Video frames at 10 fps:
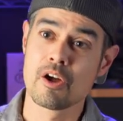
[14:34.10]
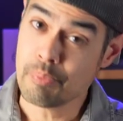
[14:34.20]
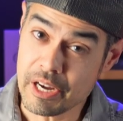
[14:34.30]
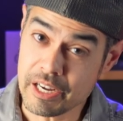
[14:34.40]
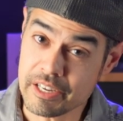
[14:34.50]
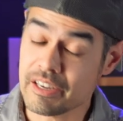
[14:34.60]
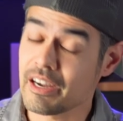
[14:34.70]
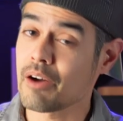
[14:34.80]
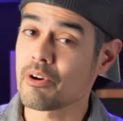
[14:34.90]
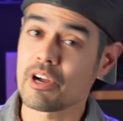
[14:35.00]
but
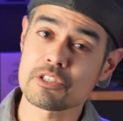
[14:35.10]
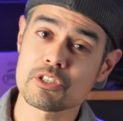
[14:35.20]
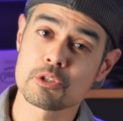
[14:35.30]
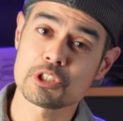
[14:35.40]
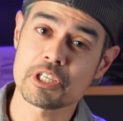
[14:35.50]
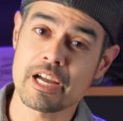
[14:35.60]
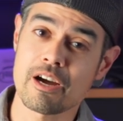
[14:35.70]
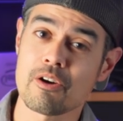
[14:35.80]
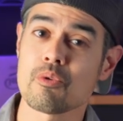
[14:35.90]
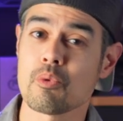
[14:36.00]
I would also go check
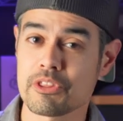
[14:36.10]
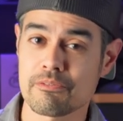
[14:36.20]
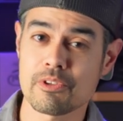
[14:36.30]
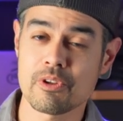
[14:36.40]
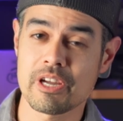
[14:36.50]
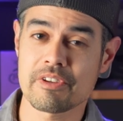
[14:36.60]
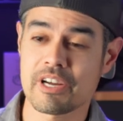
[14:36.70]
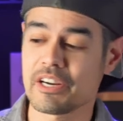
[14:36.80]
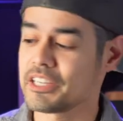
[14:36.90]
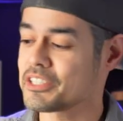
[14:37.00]
out what the Float Life
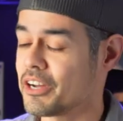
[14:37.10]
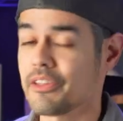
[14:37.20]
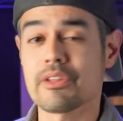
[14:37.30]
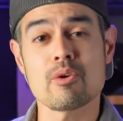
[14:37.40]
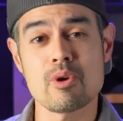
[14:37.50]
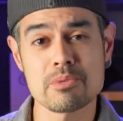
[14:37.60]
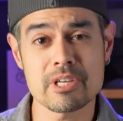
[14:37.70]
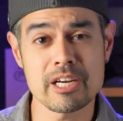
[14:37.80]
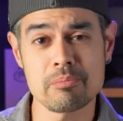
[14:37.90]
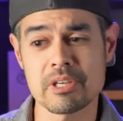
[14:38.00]
carries on their
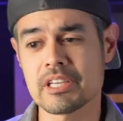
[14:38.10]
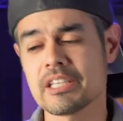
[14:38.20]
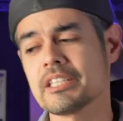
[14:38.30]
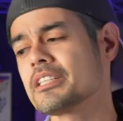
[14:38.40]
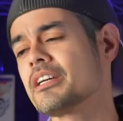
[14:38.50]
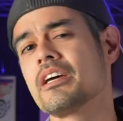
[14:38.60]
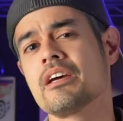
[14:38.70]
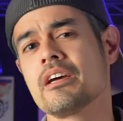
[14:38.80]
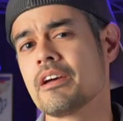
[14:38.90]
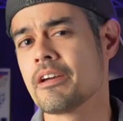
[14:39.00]
website because
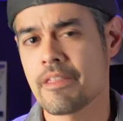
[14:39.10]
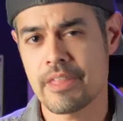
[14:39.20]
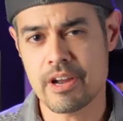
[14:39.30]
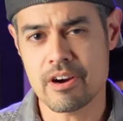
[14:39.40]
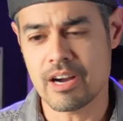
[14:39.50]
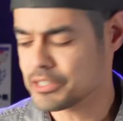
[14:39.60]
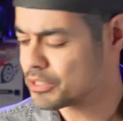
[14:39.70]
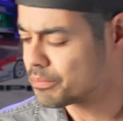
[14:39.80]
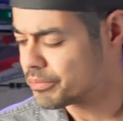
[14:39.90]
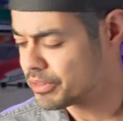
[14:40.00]
they are
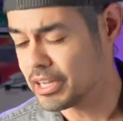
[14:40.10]
awesome.